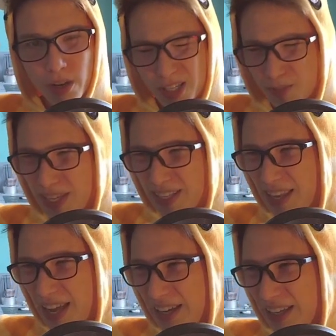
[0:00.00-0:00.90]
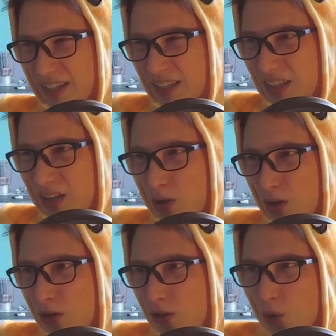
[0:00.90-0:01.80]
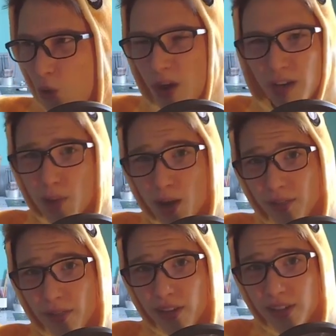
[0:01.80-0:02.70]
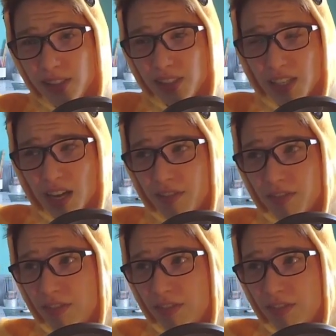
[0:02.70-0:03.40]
it's been like 1 month since I've